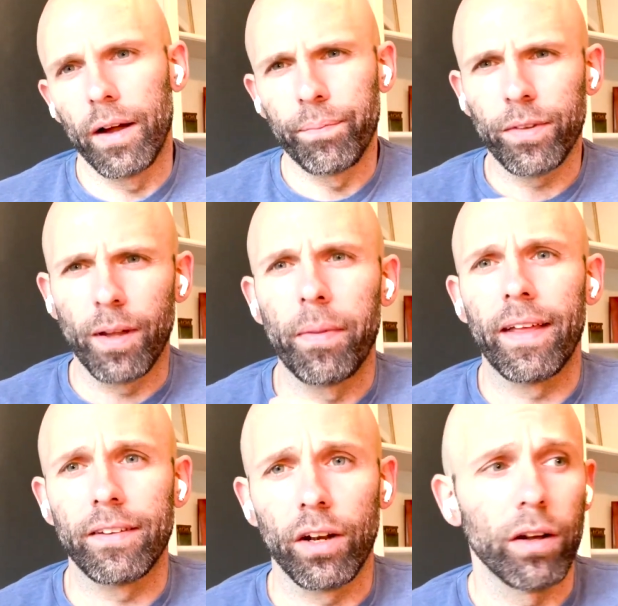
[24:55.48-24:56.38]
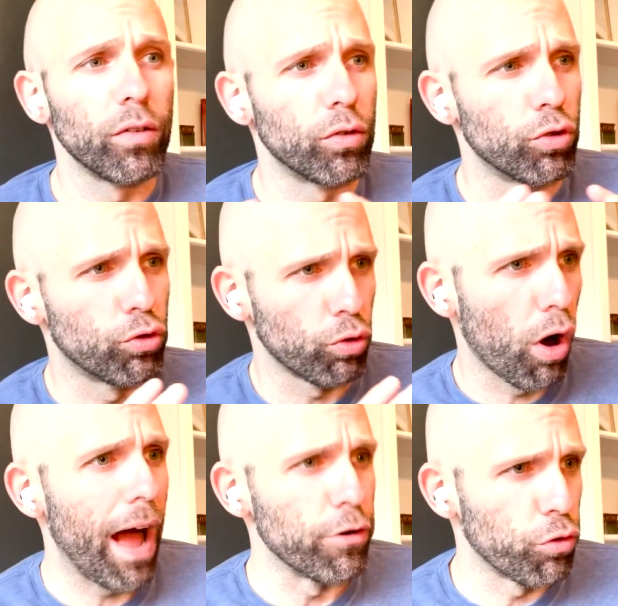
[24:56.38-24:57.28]
something that's going to
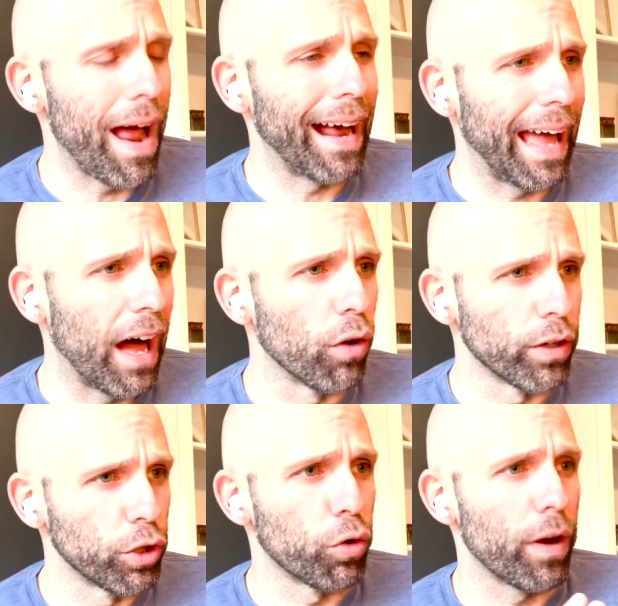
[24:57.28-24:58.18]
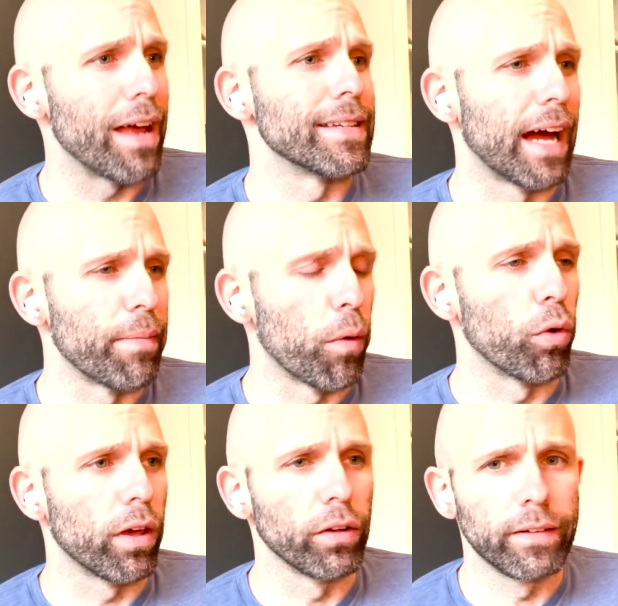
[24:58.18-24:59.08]
drag out and create time that will
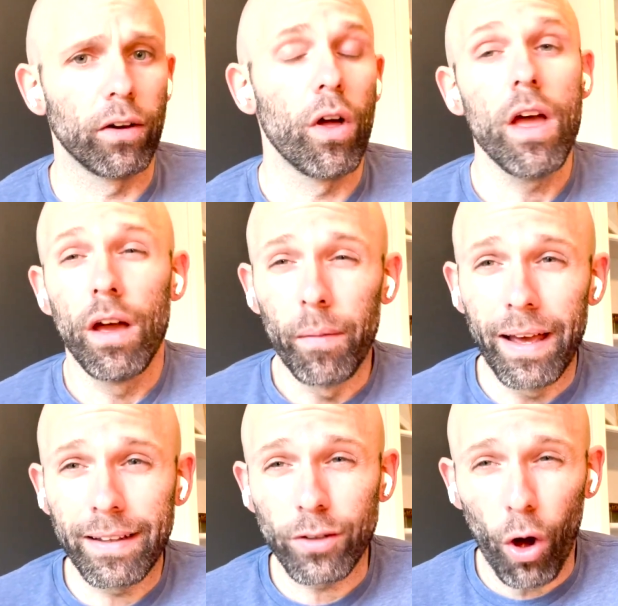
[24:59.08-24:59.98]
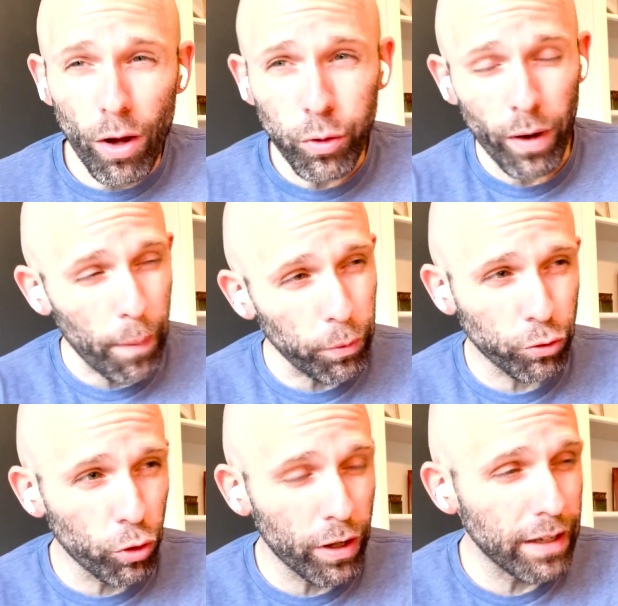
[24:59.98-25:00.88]
kill the deal. It's also an
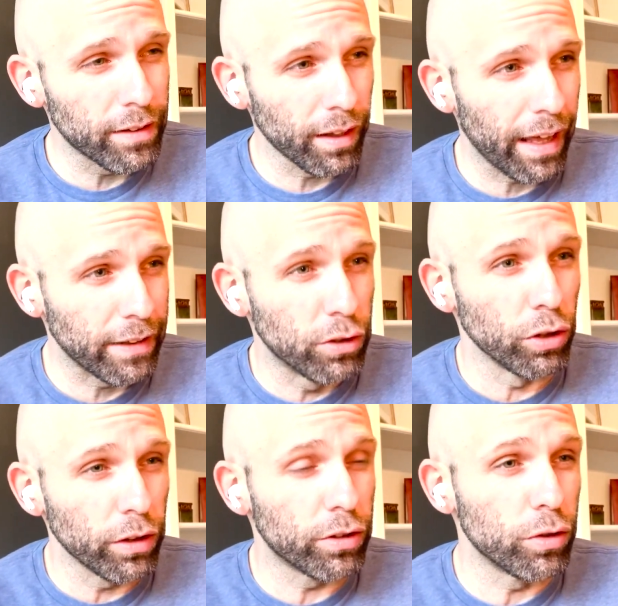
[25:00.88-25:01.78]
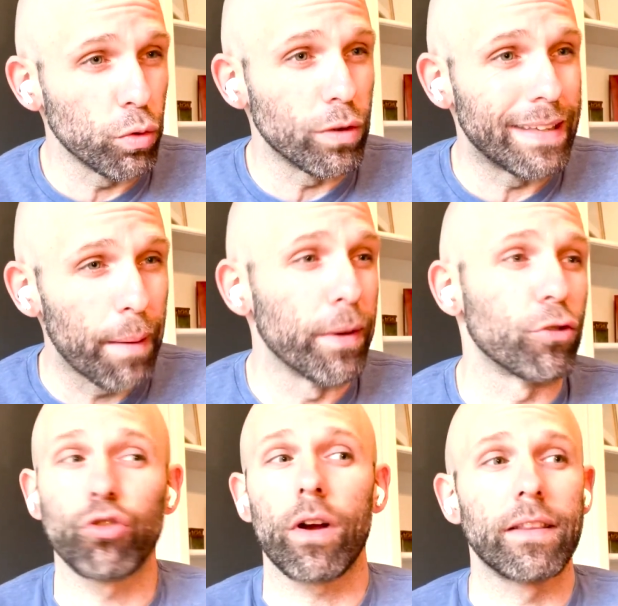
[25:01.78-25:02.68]
opportunity to
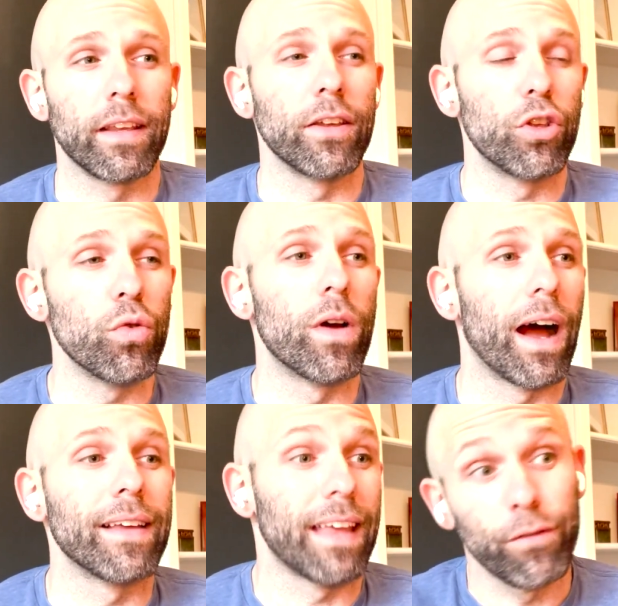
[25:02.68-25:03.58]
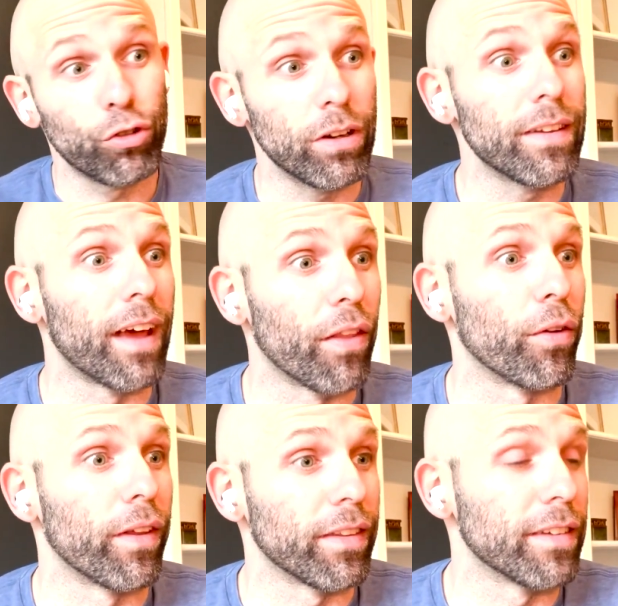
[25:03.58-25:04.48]
demonstrate that you guys have your shit together,
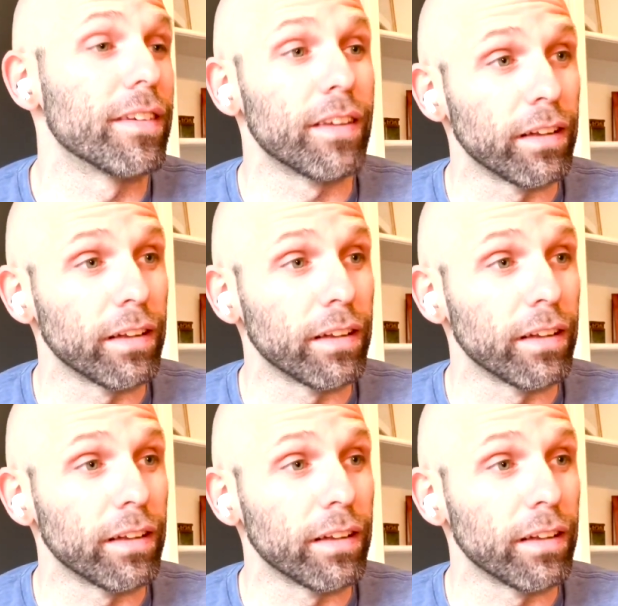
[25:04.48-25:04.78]
that this is a